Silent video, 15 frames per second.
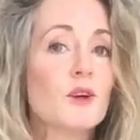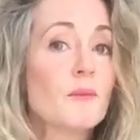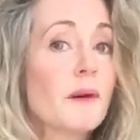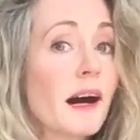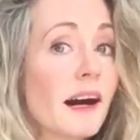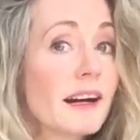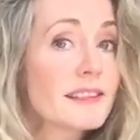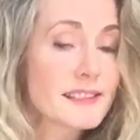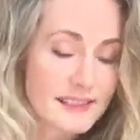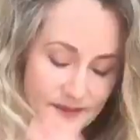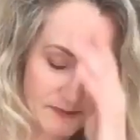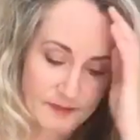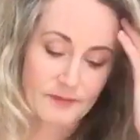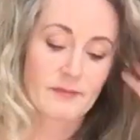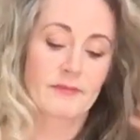in your past.
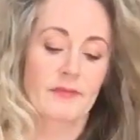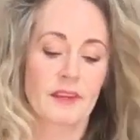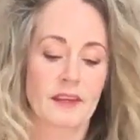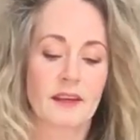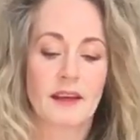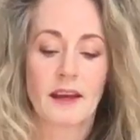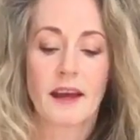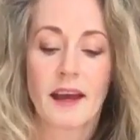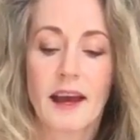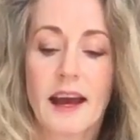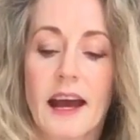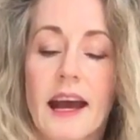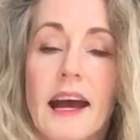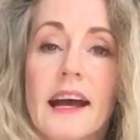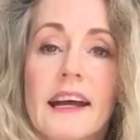
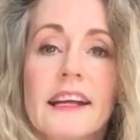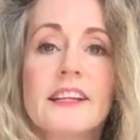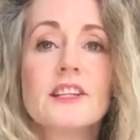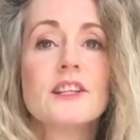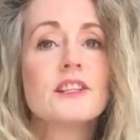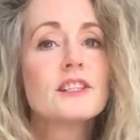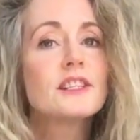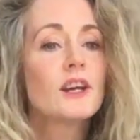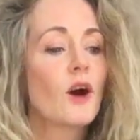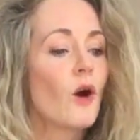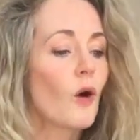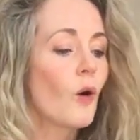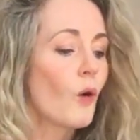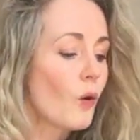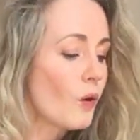And
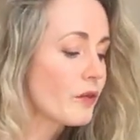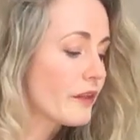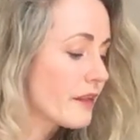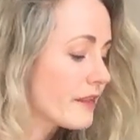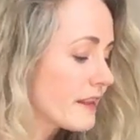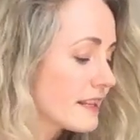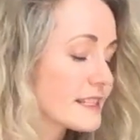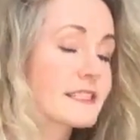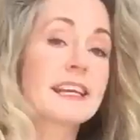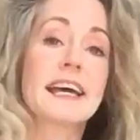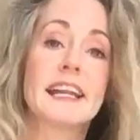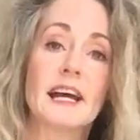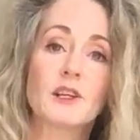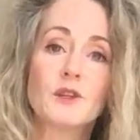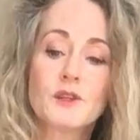all the things
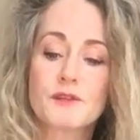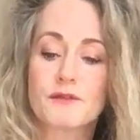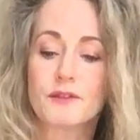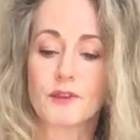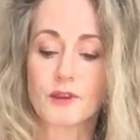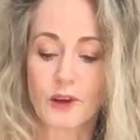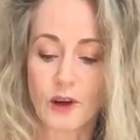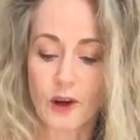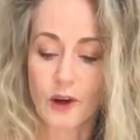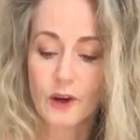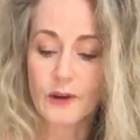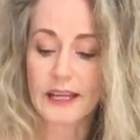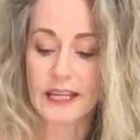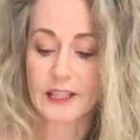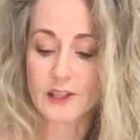that are useful
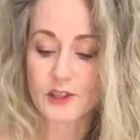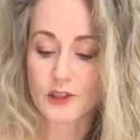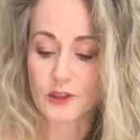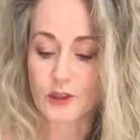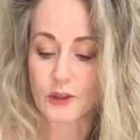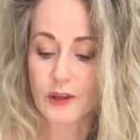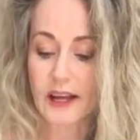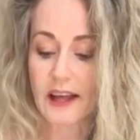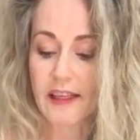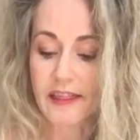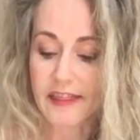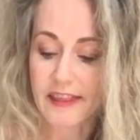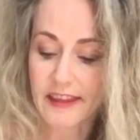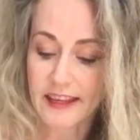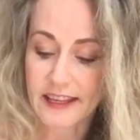go into
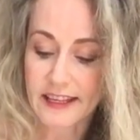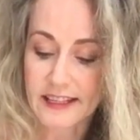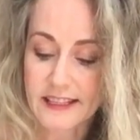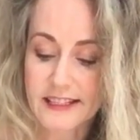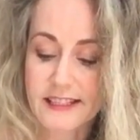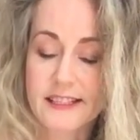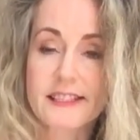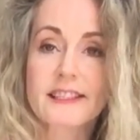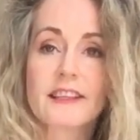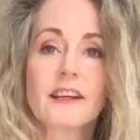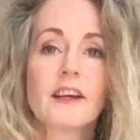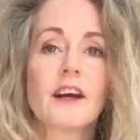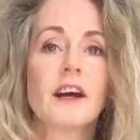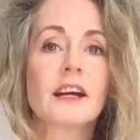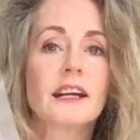these
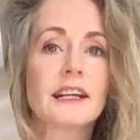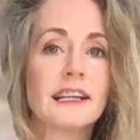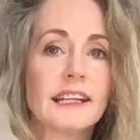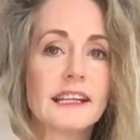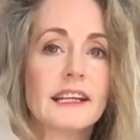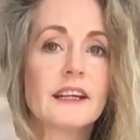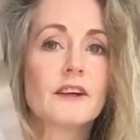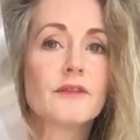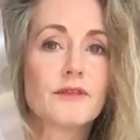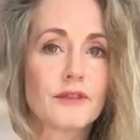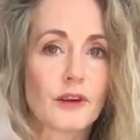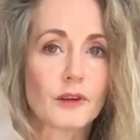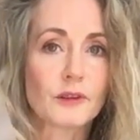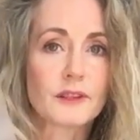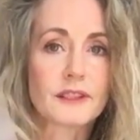clear
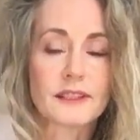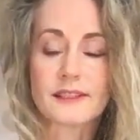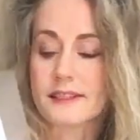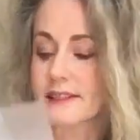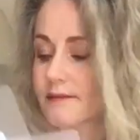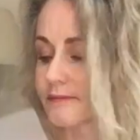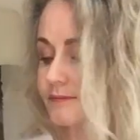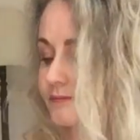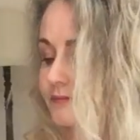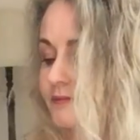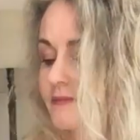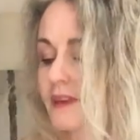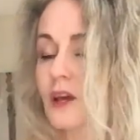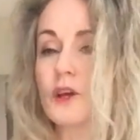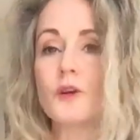folders.
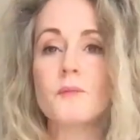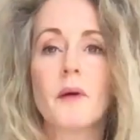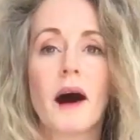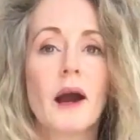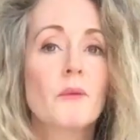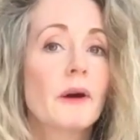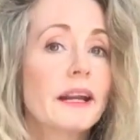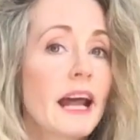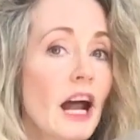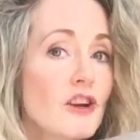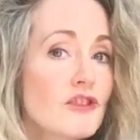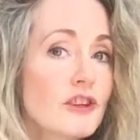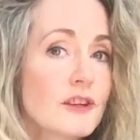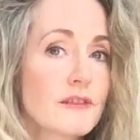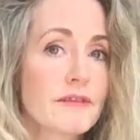You buy
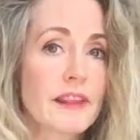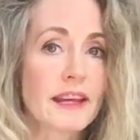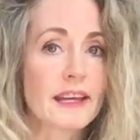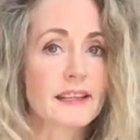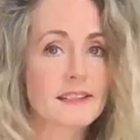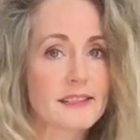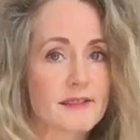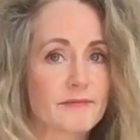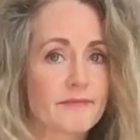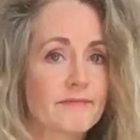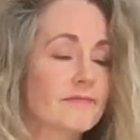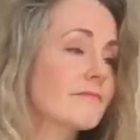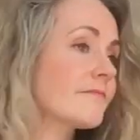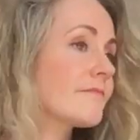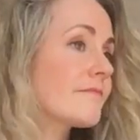100 of these,
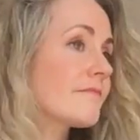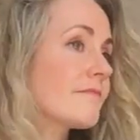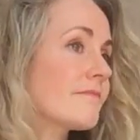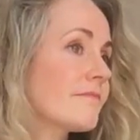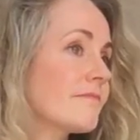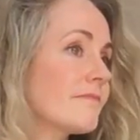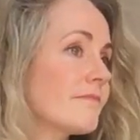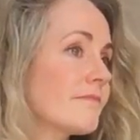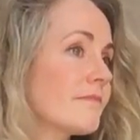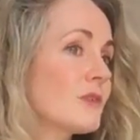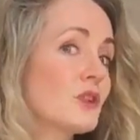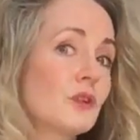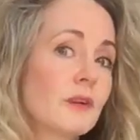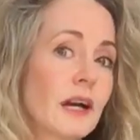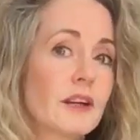
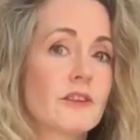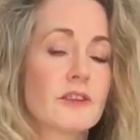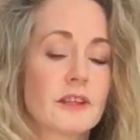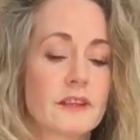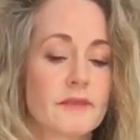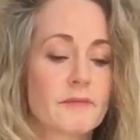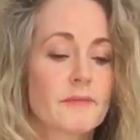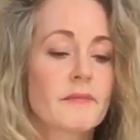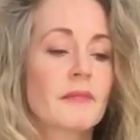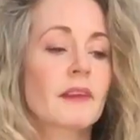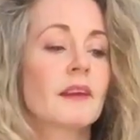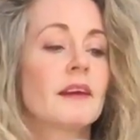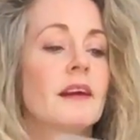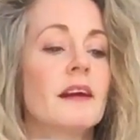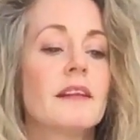200.
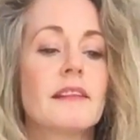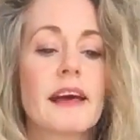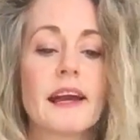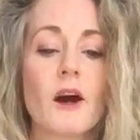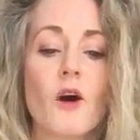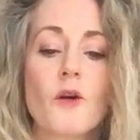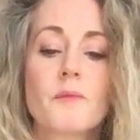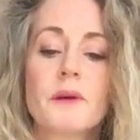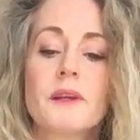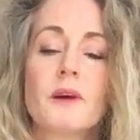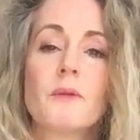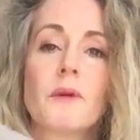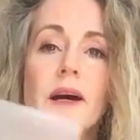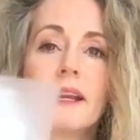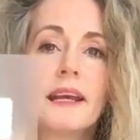They open
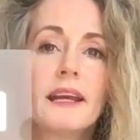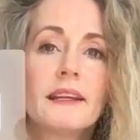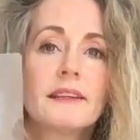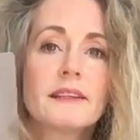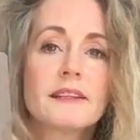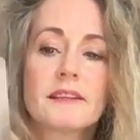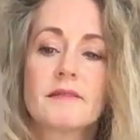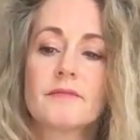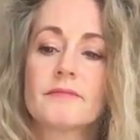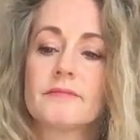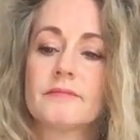at one end,